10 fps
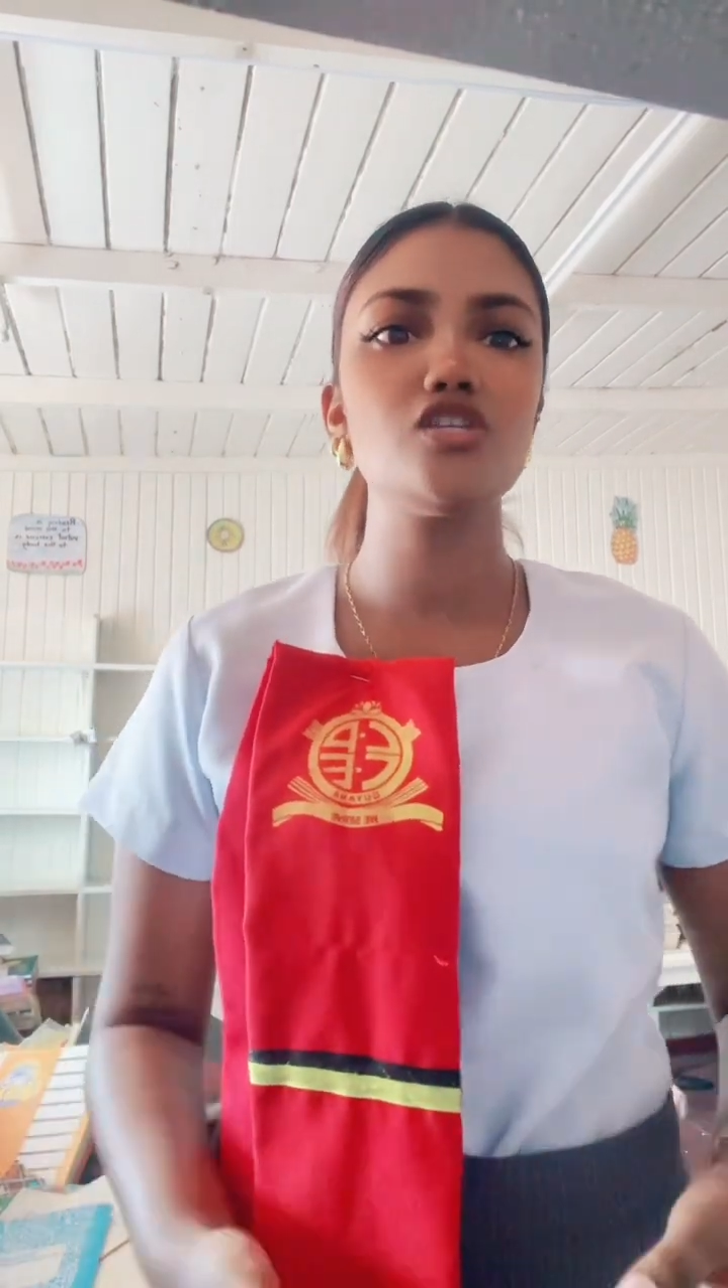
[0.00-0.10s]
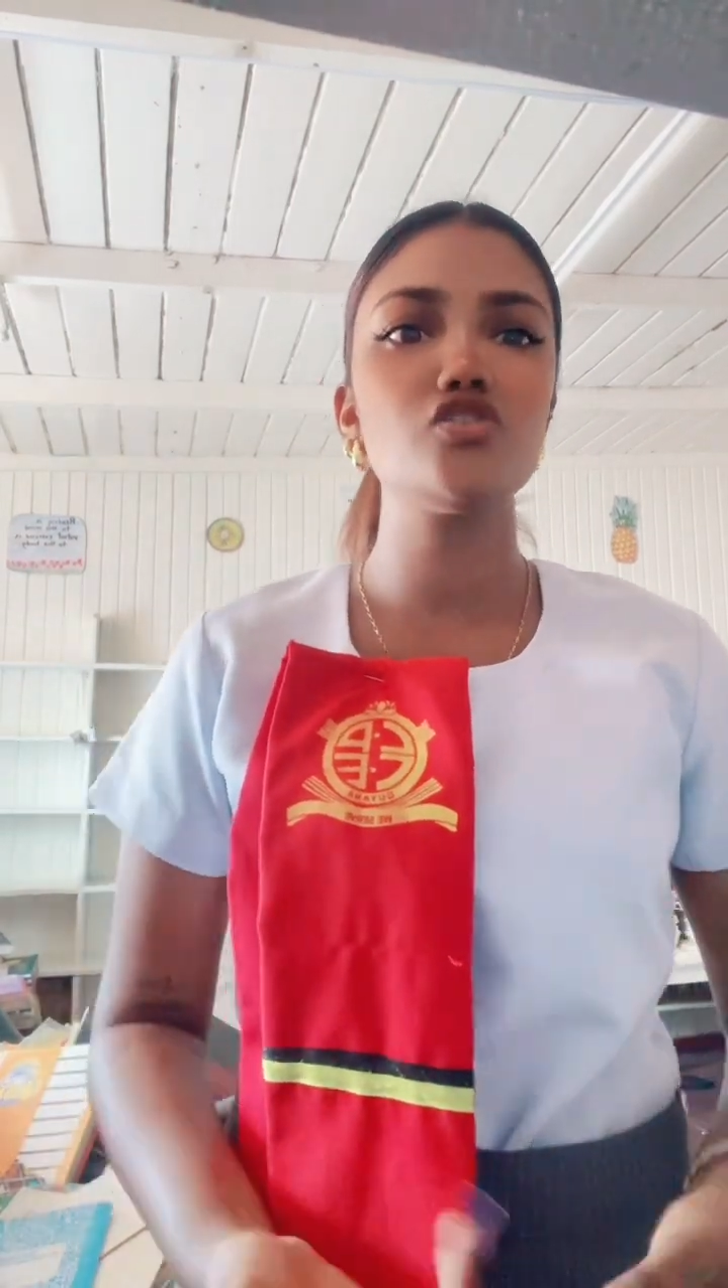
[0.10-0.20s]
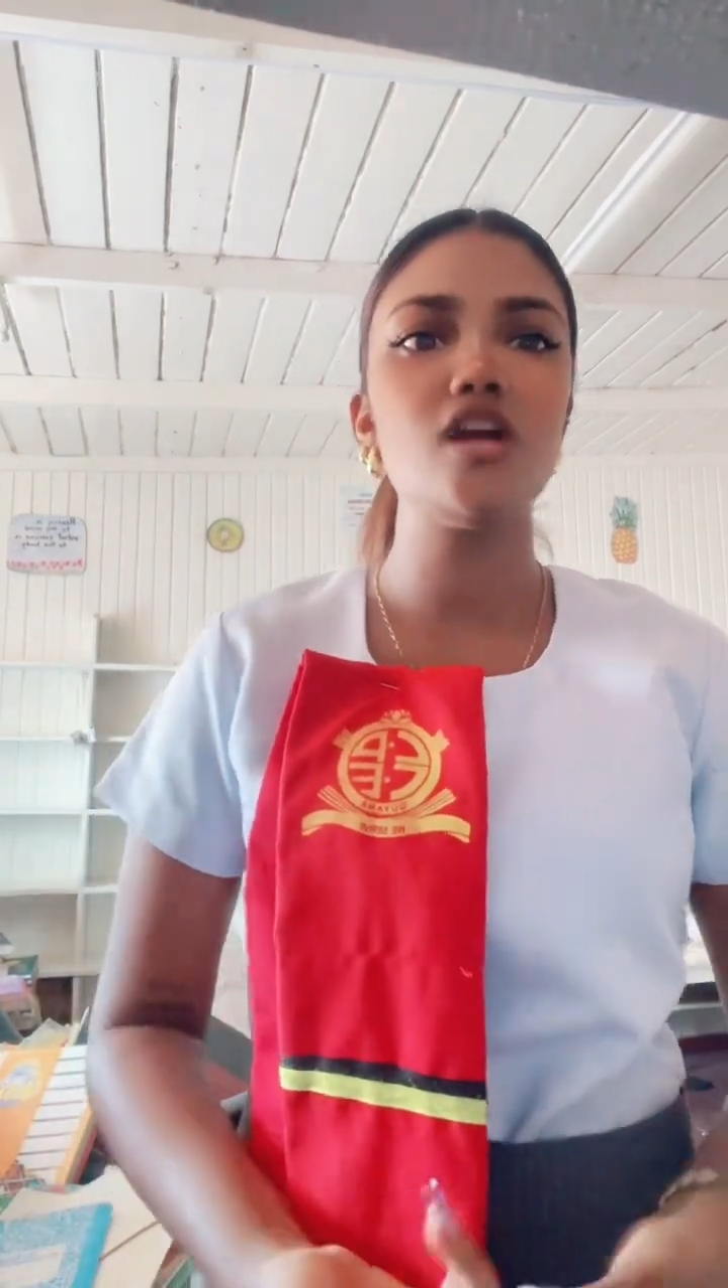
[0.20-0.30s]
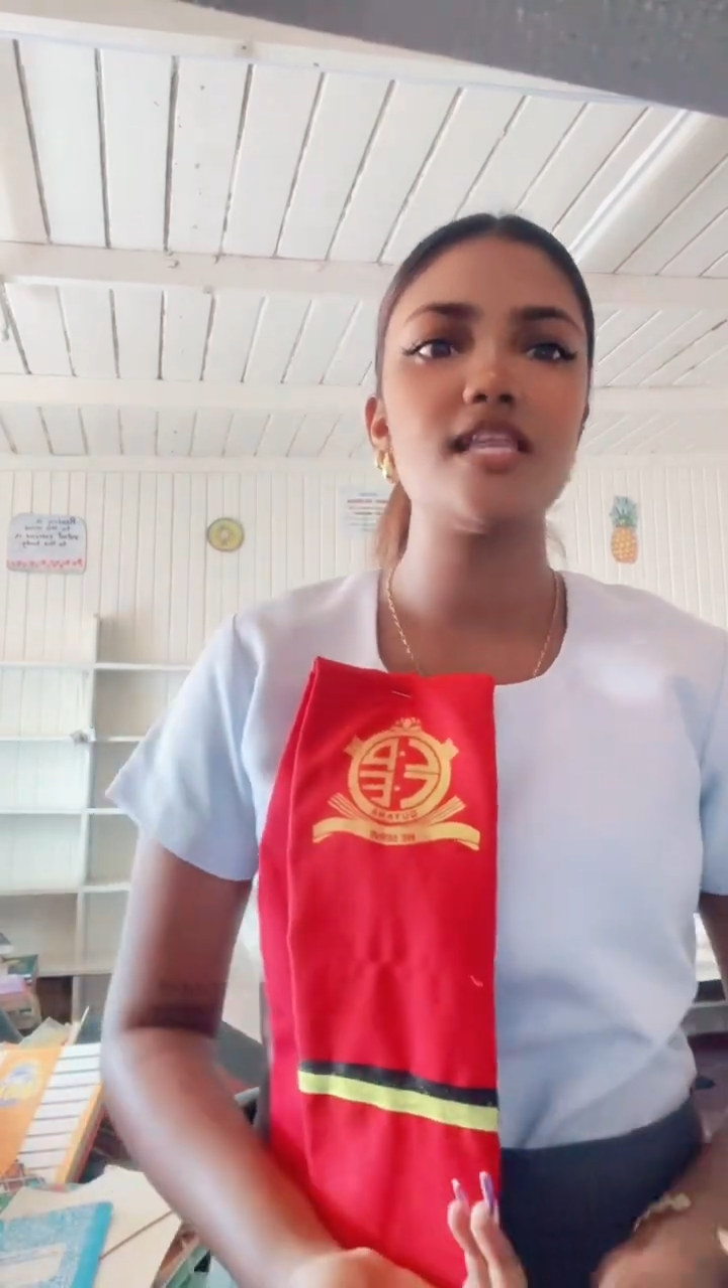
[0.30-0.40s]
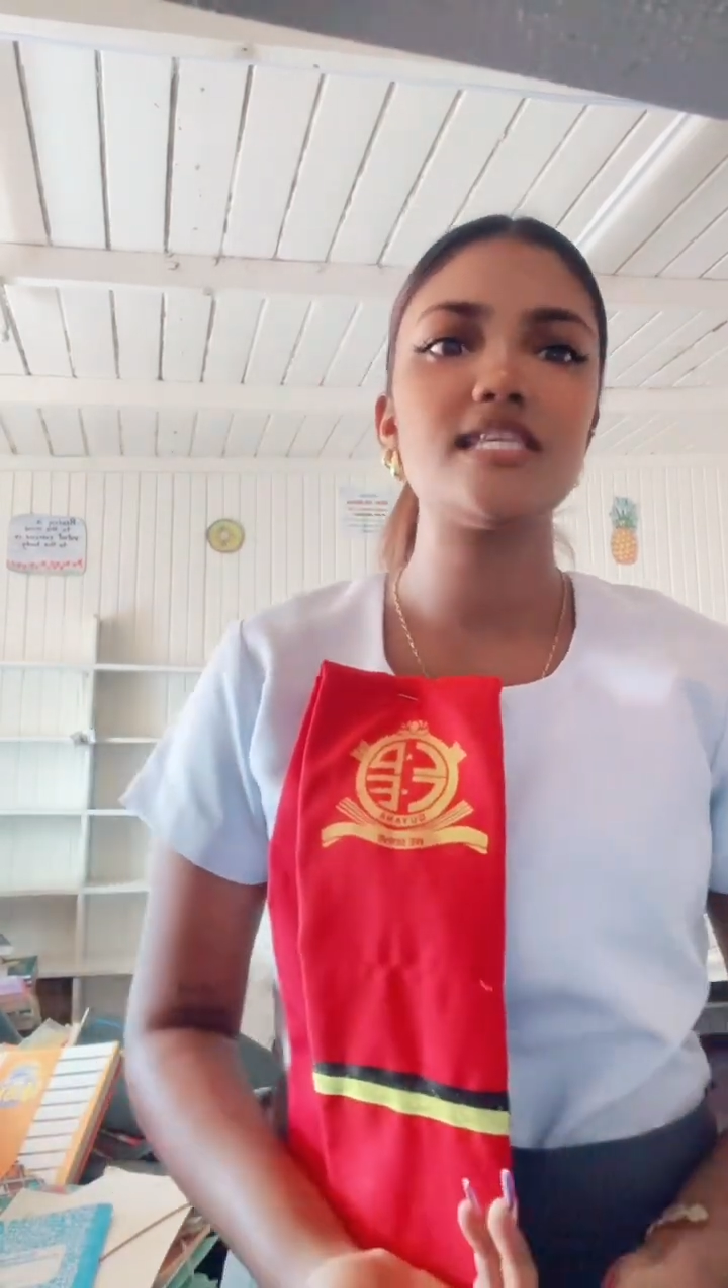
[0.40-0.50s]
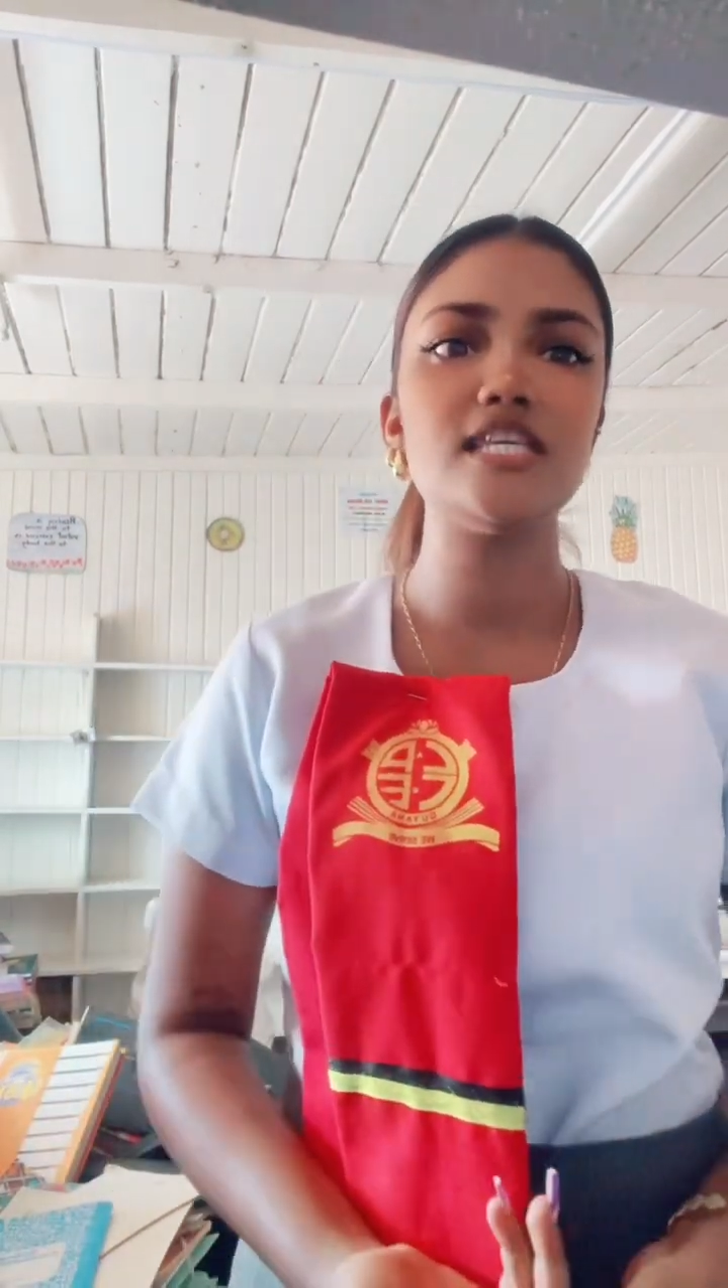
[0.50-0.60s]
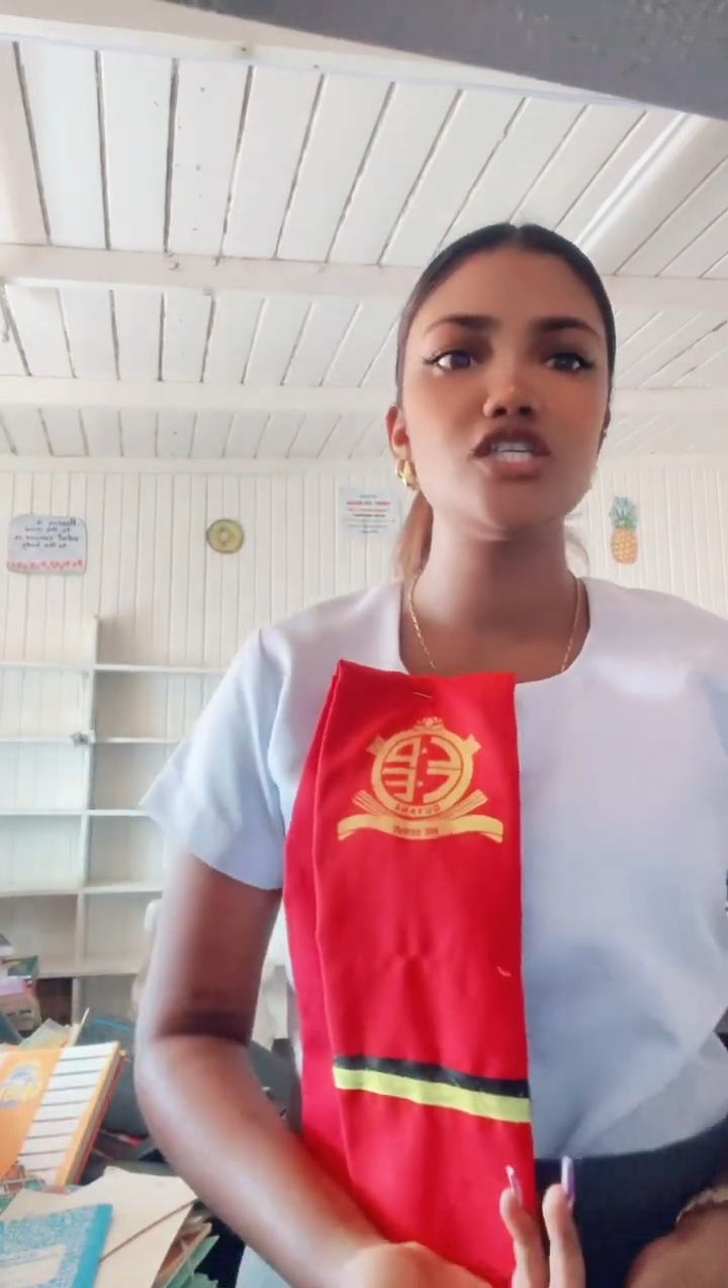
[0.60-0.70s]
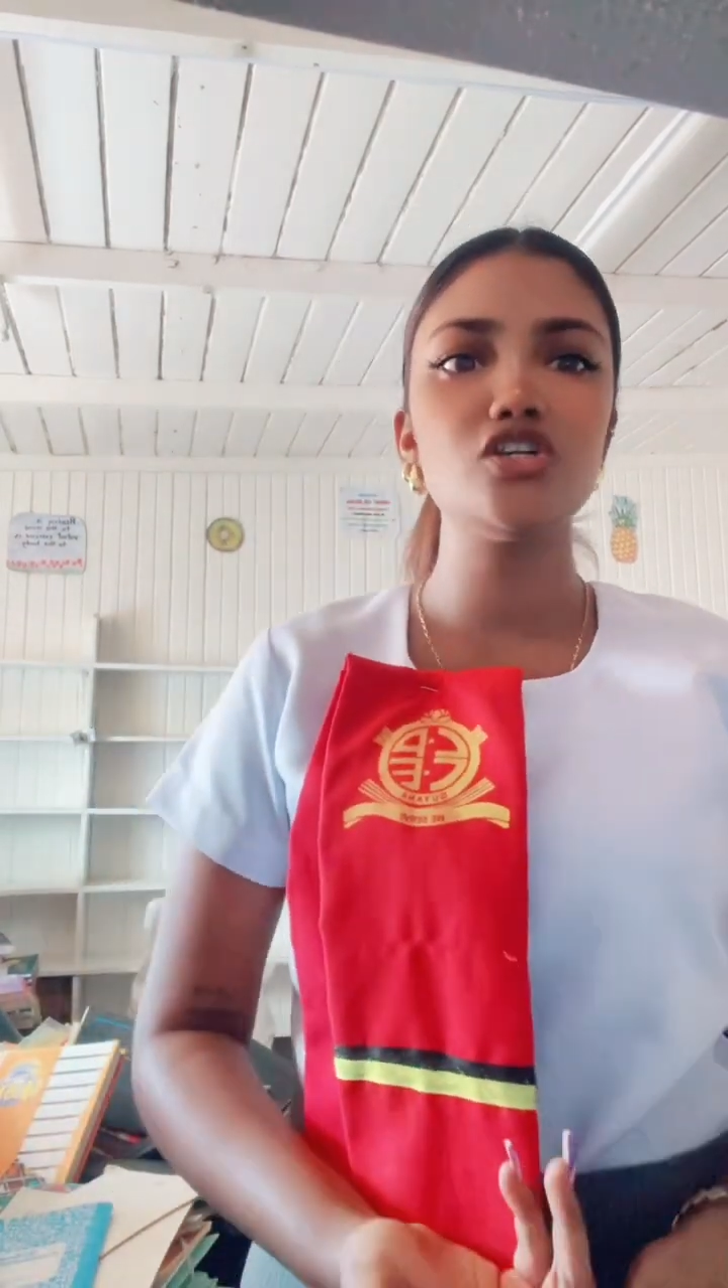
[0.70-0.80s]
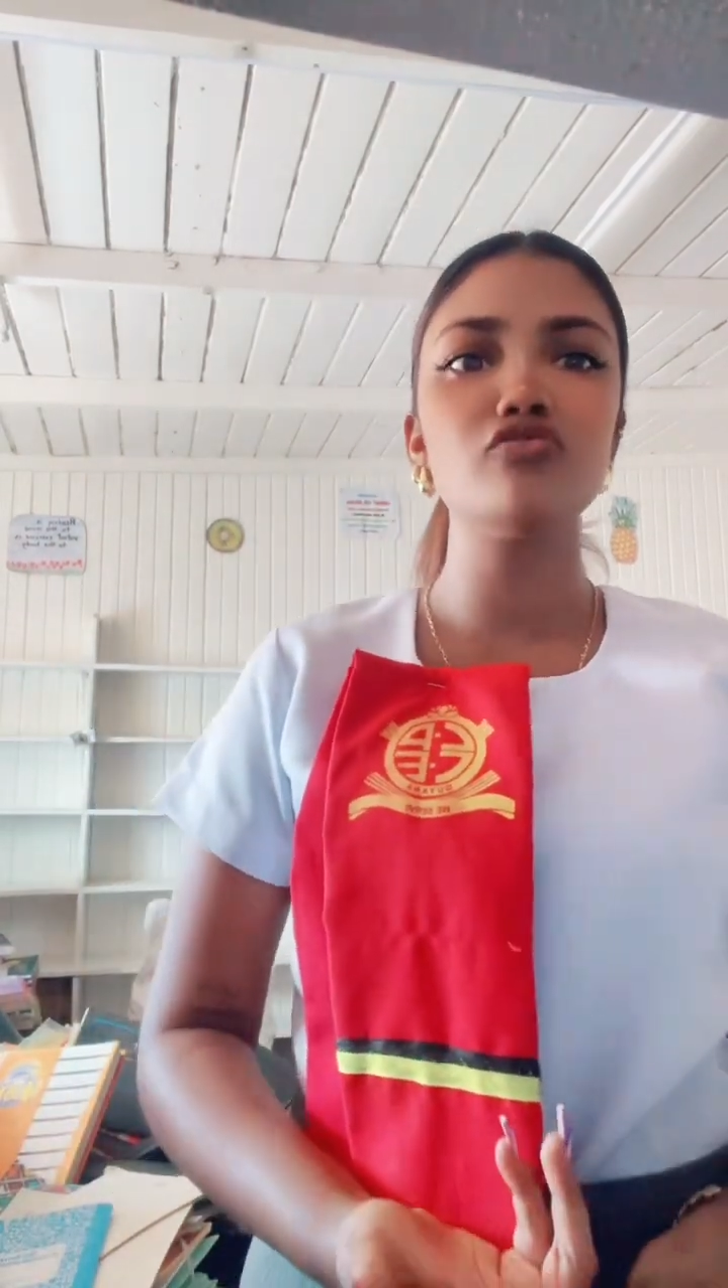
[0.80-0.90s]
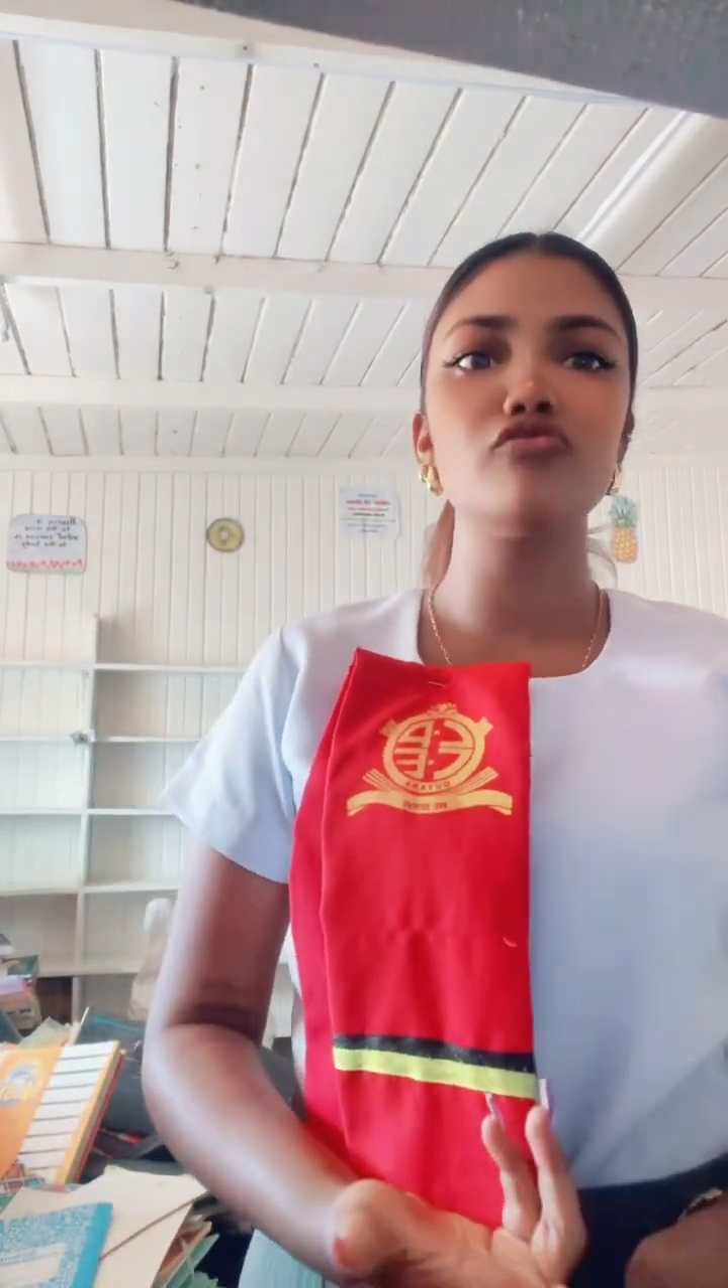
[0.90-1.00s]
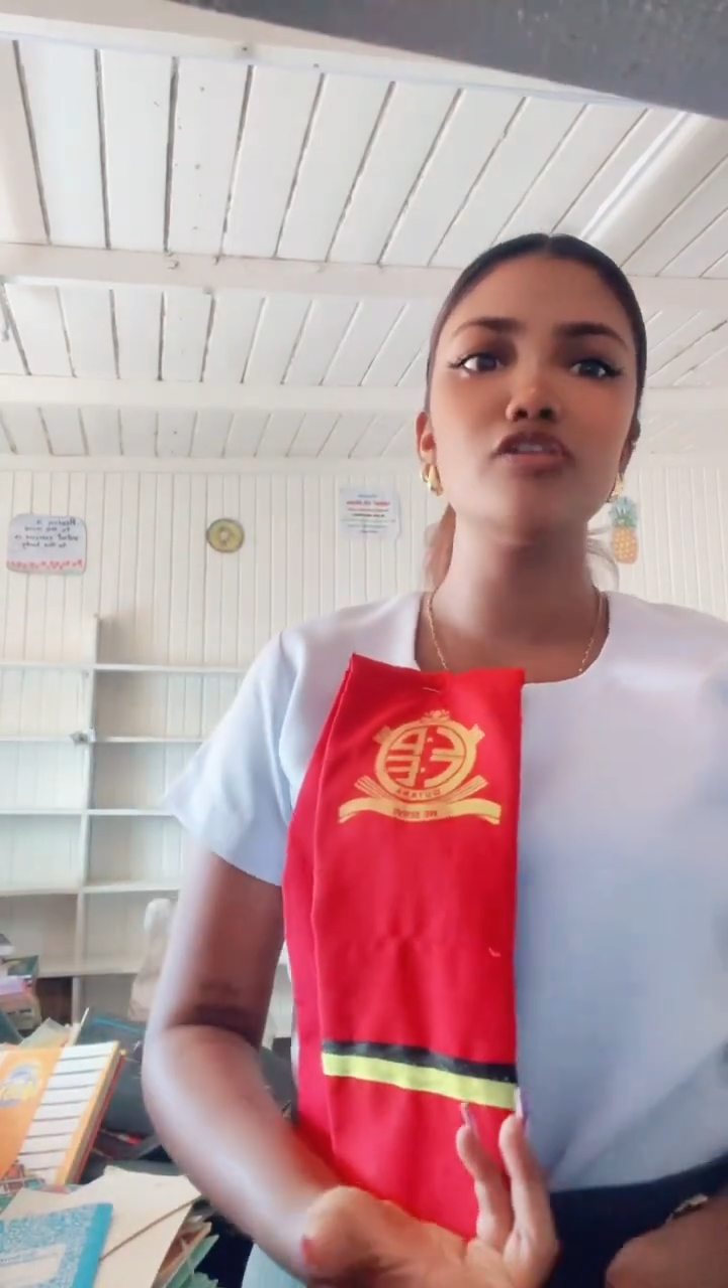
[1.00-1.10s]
translating